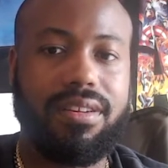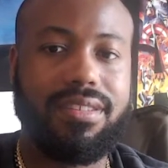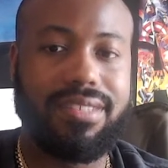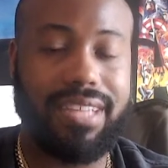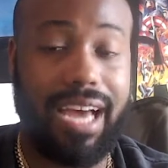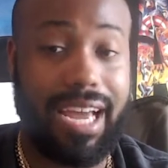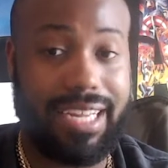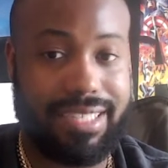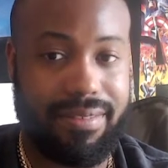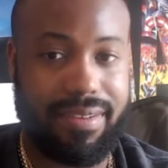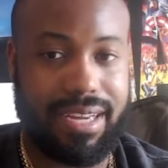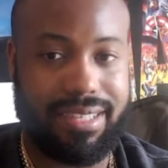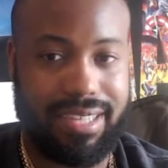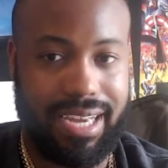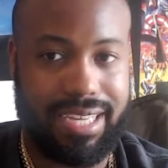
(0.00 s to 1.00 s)
Titans, I
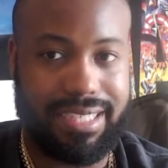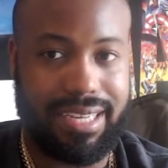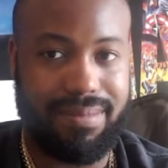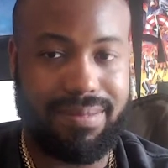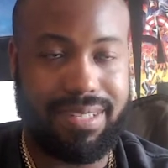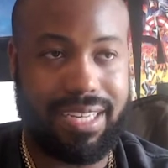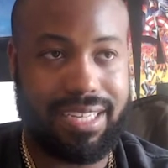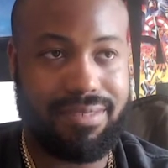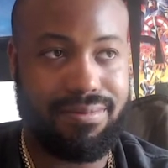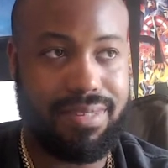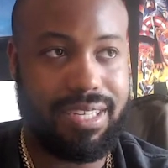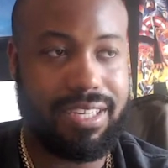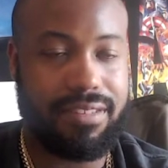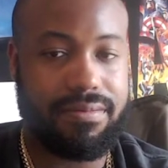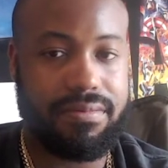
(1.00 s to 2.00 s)
forgot Titans happen next
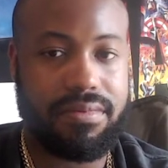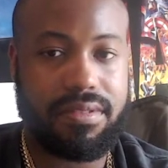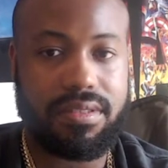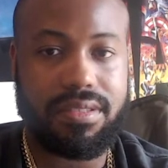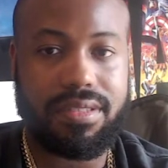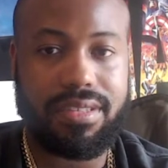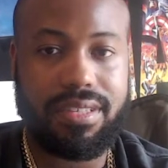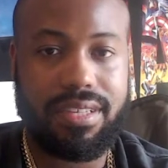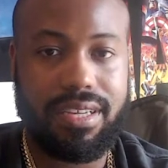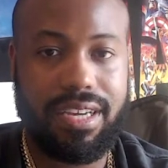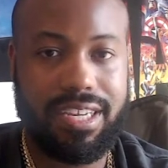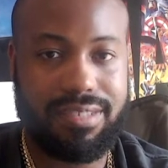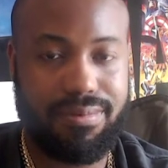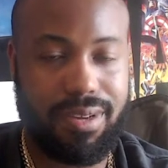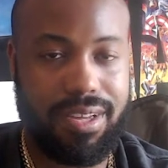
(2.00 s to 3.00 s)
week
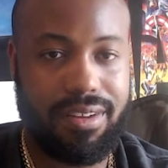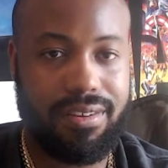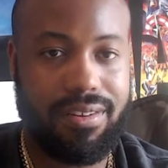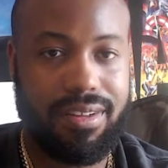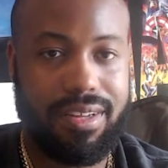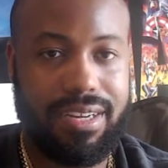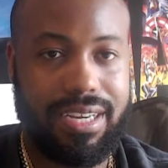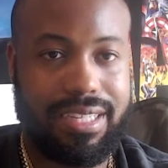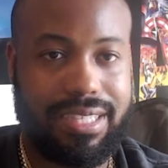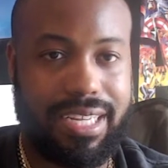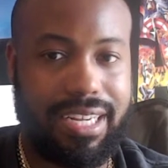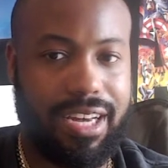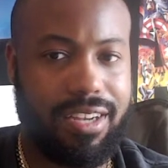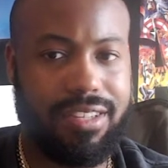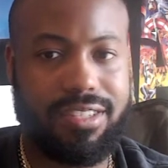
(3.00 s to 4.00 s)
as well.
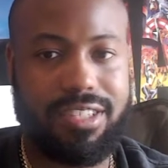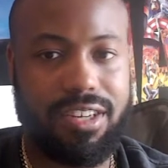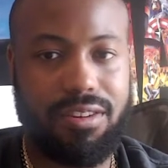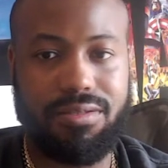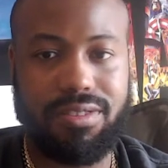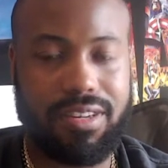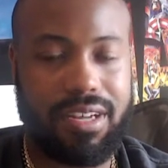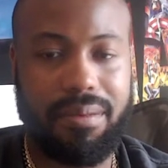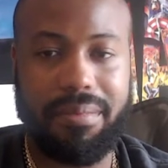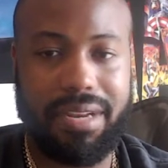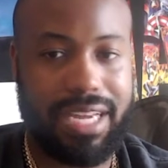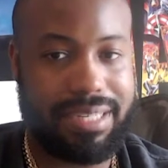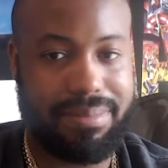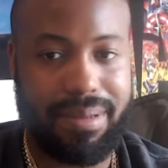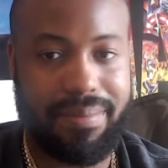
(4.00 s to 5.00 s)
Then other shows are coming
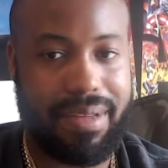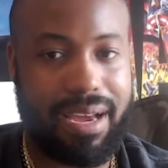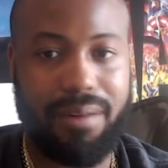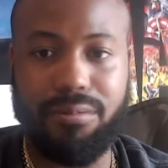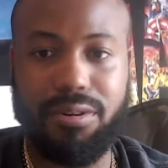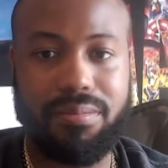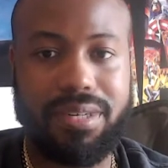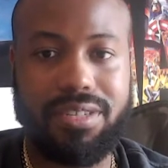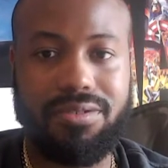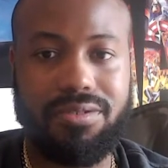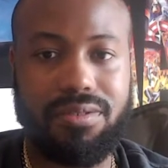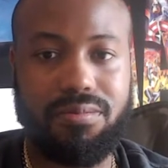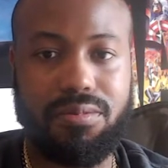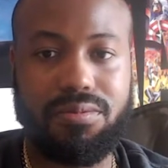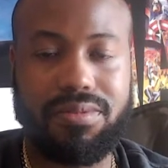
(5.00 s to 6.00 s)
next month. Like I will be
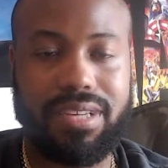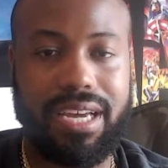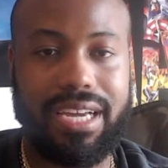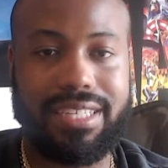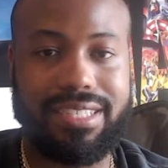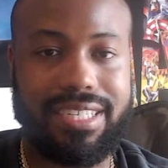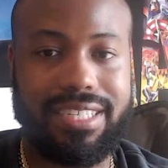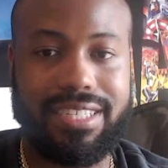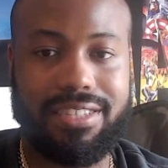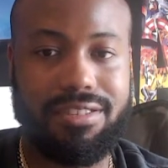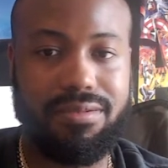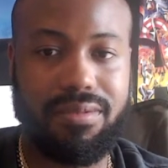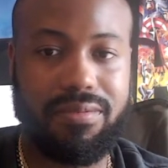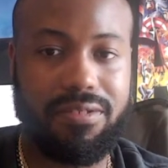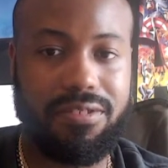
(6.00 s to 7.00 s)
doing Wu-Tang season 2
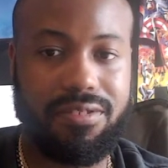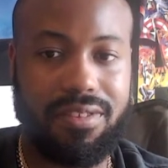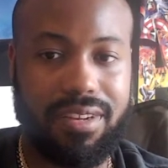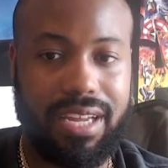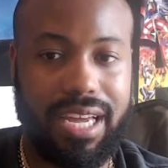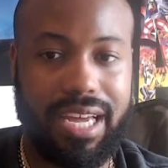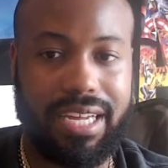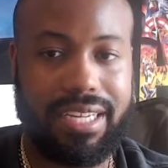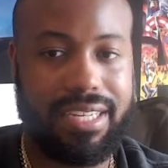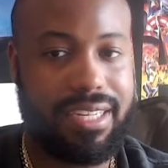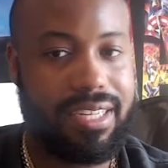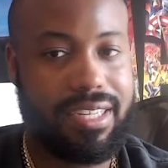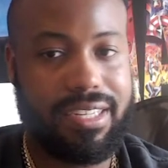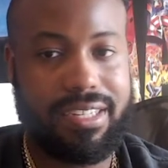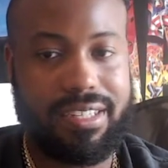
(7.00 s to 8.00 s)
reviews on that.
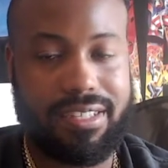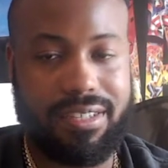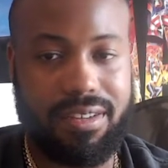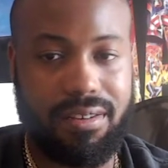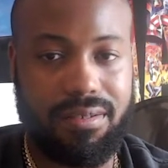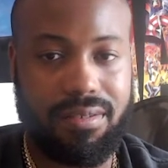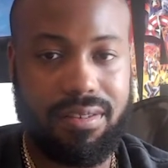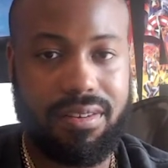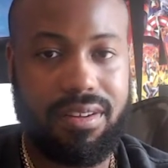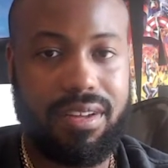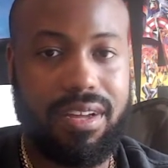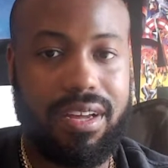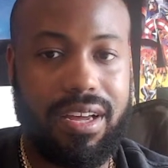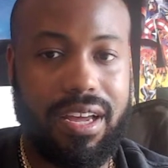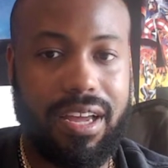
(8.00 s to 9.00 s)
So,
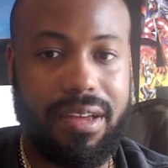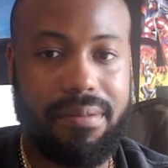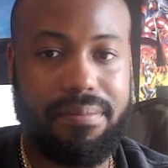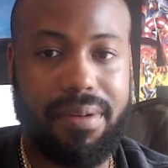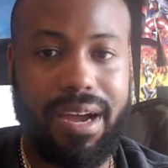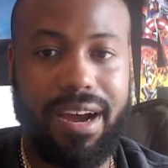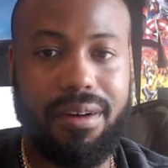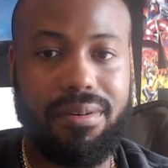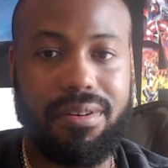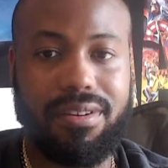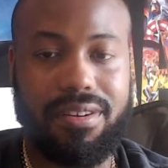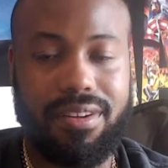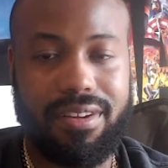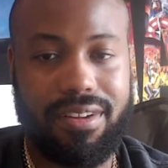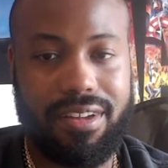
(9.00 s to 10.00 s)
Empower
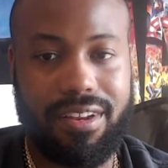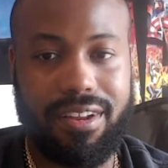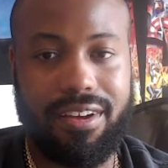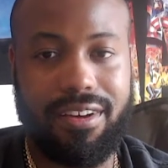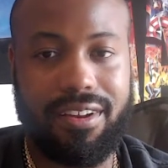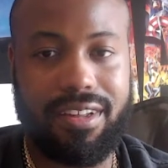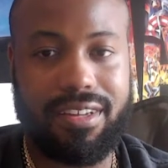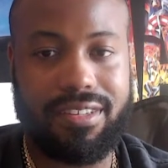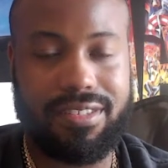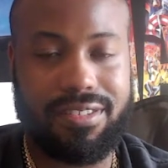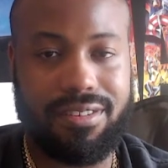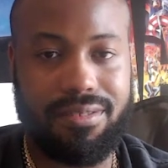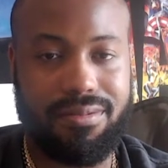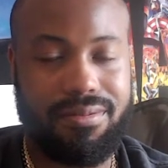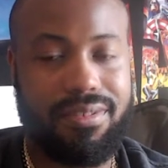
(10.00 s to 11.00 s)
and all that.
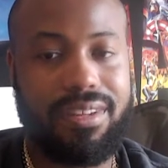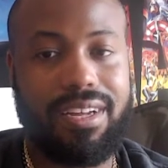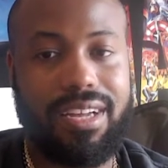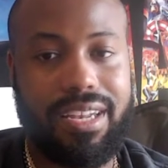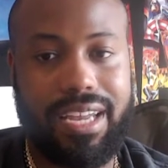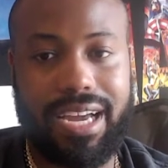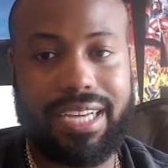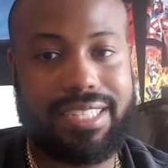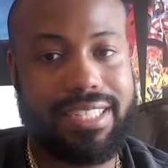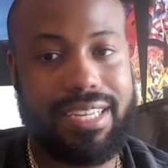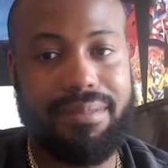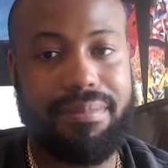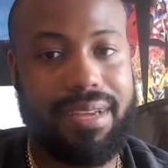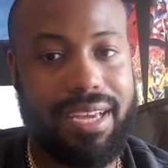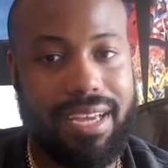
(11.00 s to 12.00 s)
So, like I said,
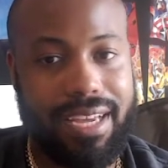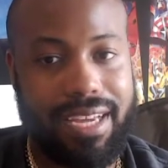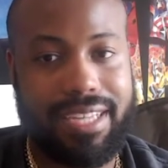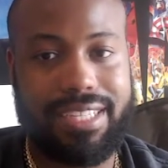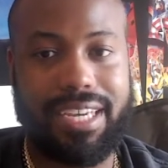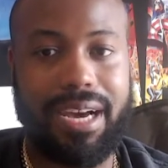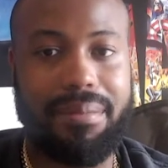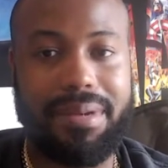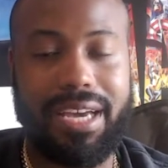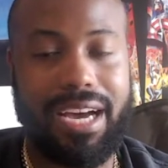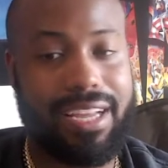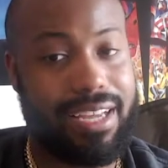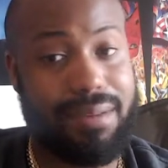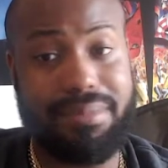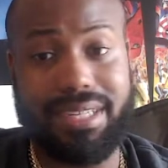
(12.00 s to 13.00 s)
man, y'all be
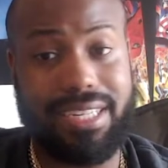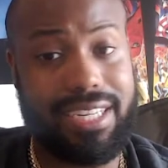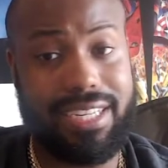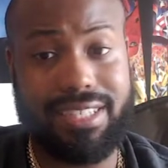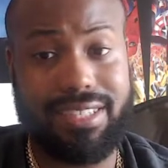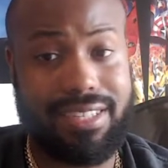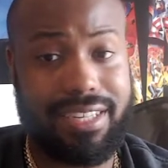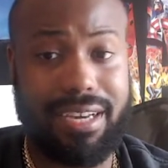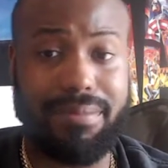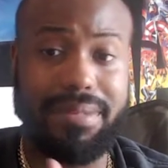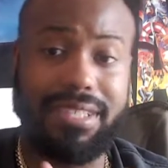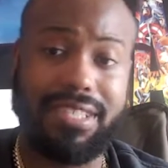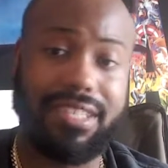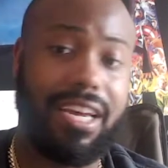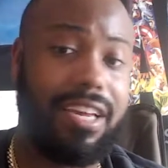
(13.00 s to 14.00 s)
out, y'all be easy, y'all be
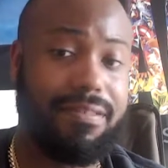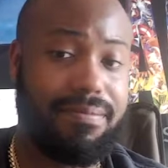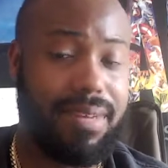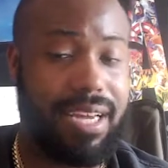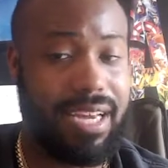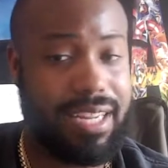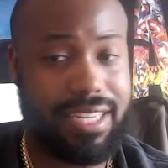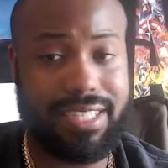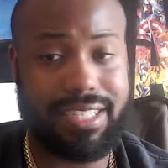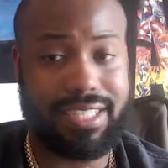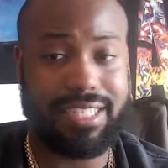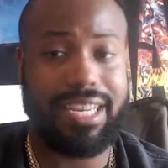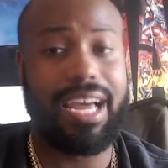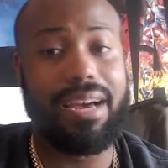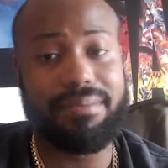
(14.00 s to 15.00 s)
safe, man. This is
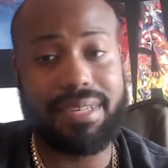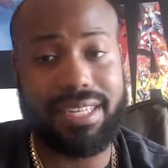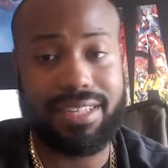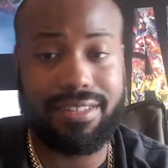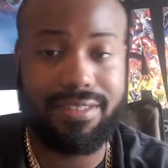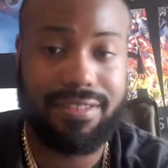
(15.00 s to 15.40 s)
Sly Media.